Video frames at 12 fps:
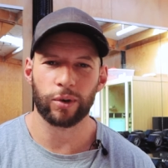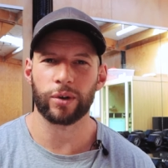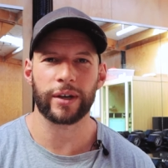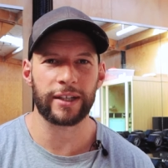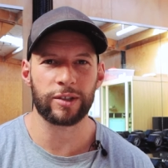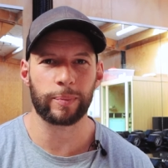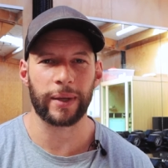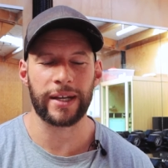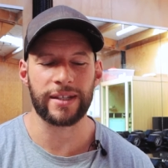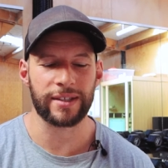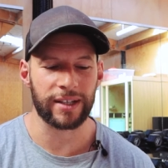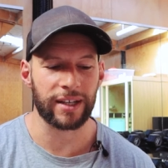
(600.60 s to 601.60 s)
all guns
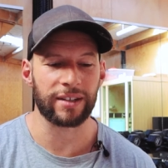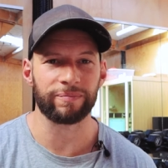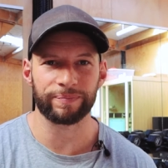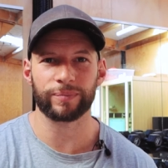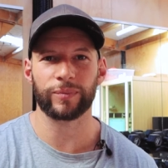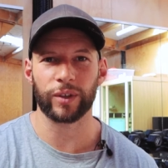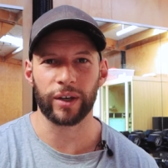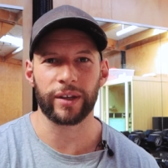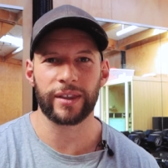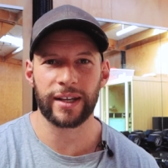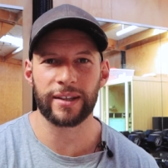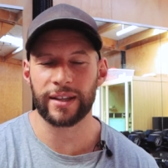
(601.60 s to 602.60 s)
blazing.
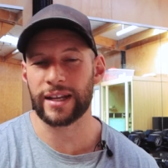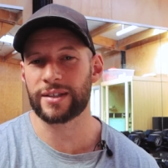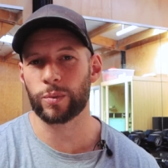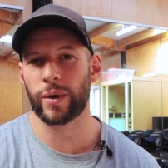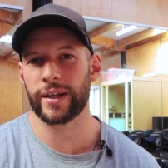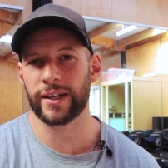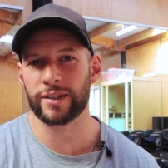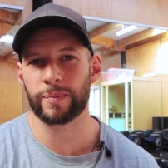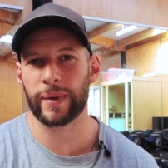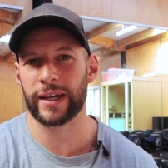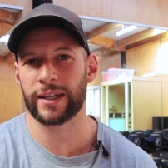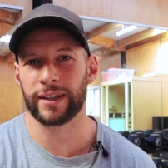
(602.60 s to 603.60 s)
Yeah, that, that's the one
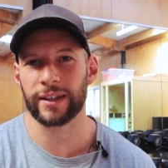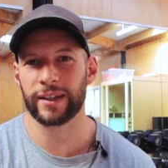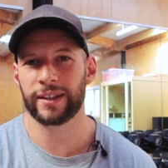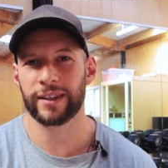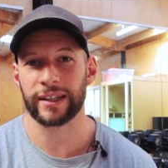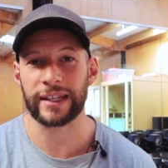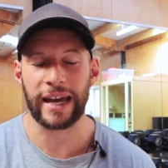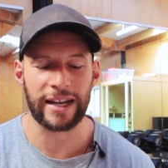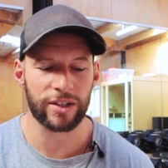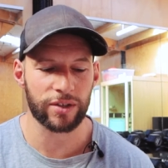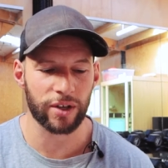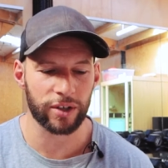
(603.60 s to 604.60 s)
that's making the, the
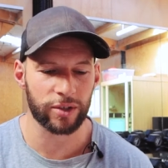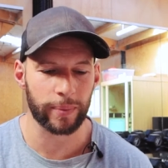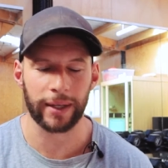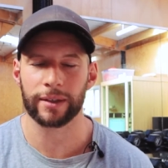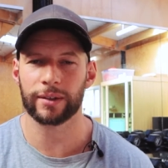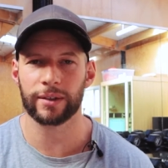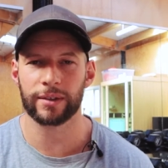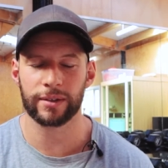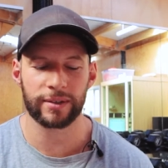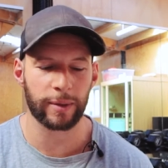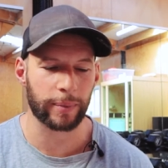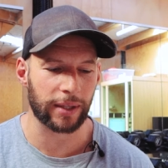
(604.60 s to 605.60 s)
gain, so to speak.
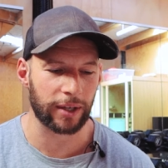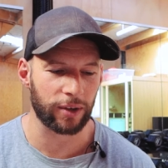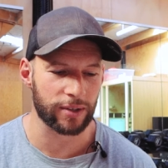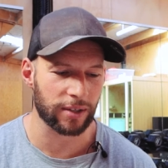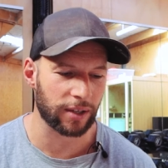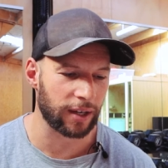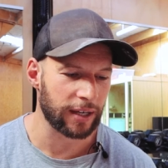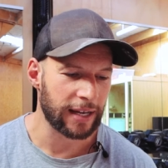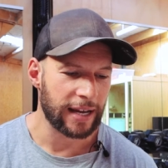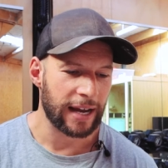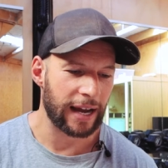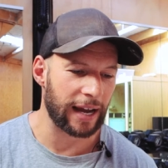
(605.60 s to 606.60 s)
It typically hurts a lot.
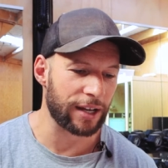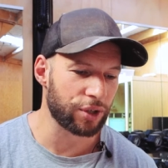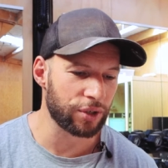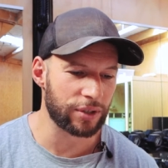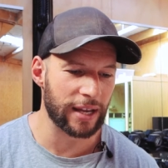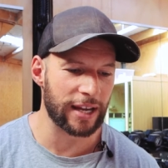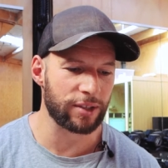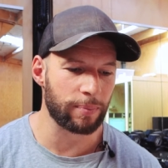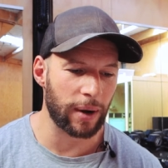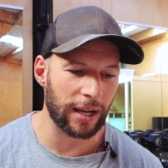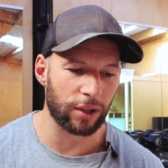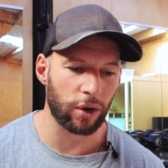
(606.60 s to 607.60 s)
Uh, Tuesday is
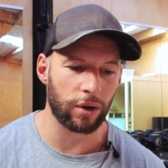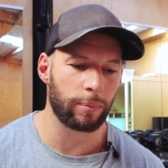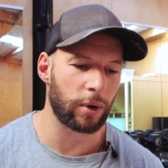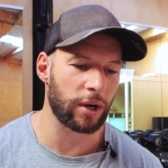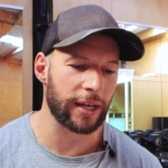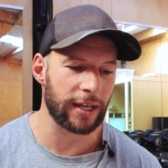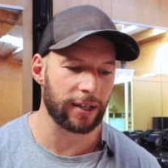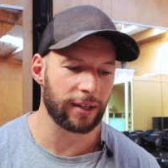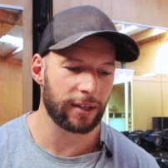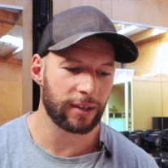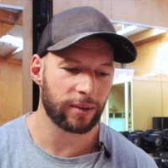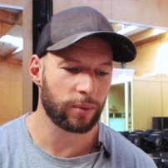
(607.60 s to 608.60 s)
my lower body
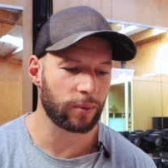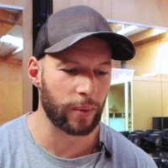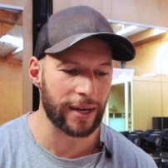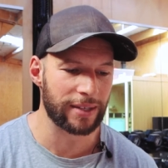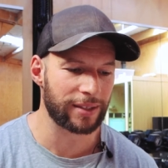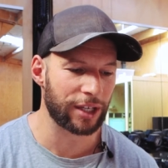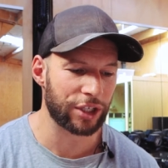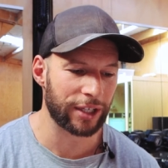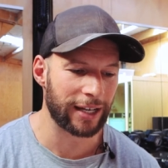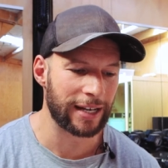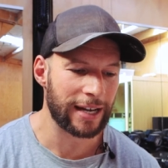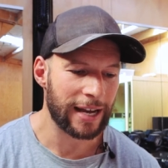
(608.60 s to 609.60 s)
weight
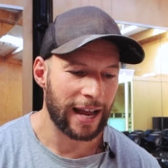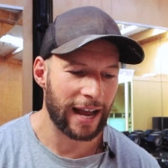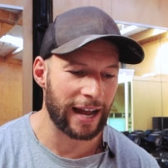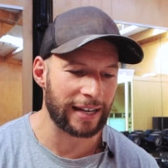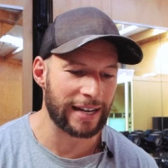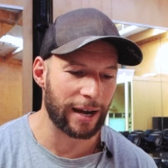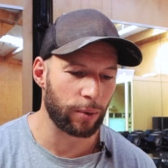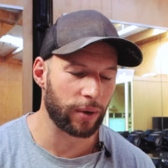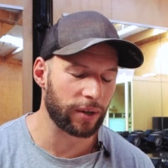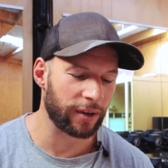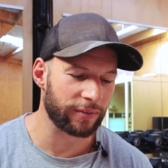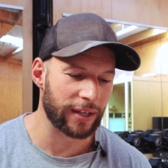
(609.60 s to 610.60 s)
session. Uh, now
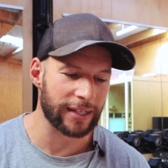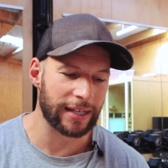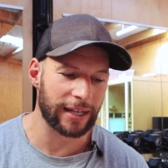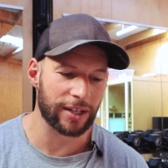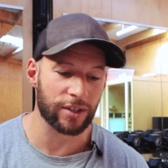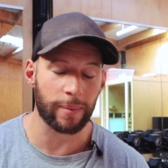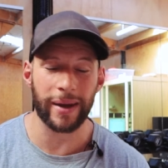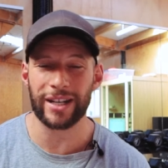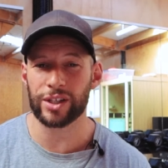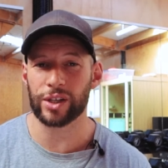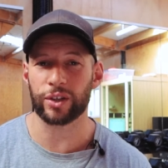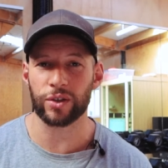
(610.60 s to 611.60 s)
what I've done here is I'm
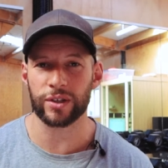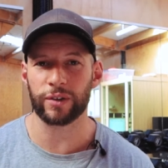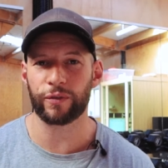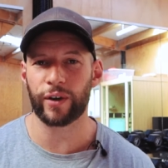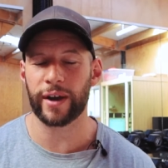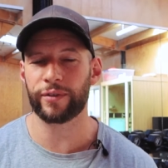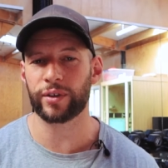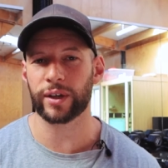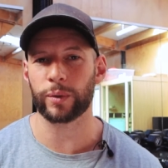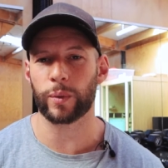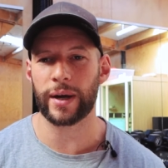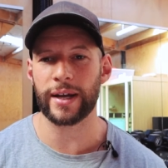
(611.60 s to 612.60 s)
actually using
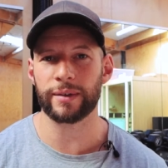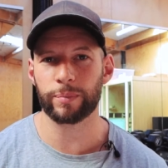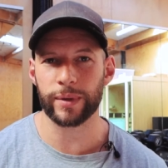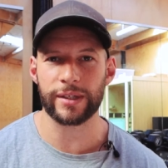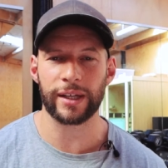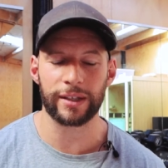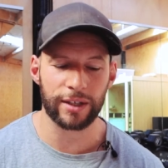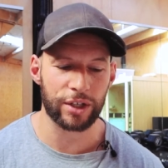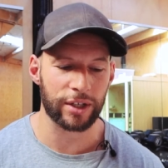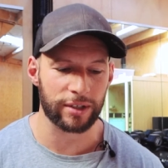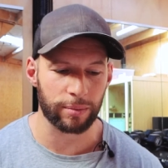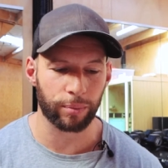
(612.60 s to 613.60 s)
531
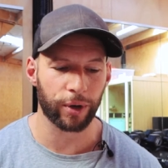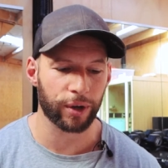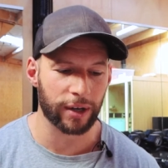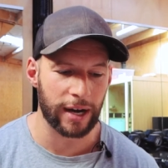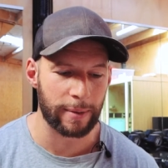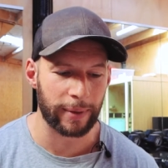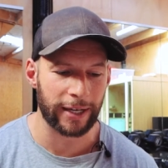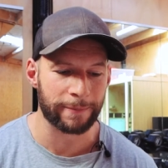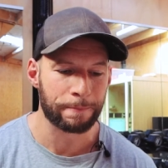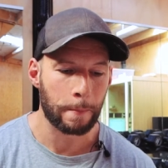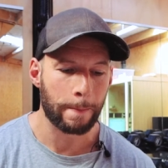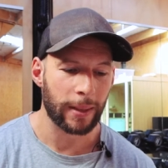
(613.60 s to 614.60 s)
percentages and
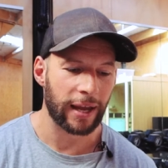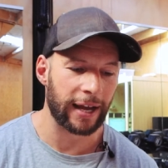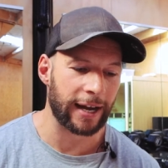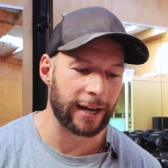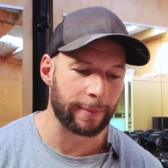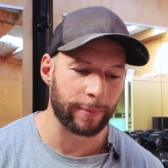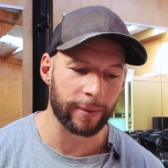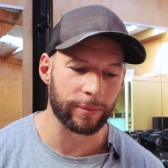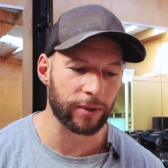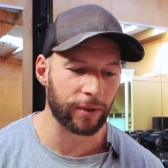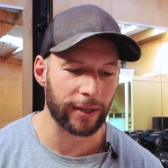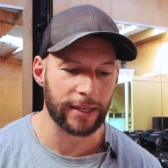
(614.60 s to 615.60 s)
programming. Um, I'm
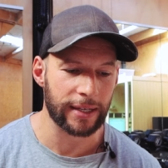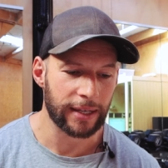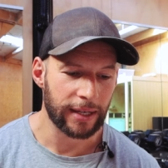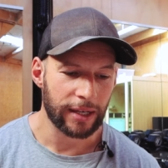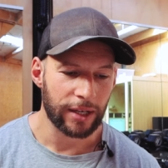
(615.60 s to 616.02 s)
doing,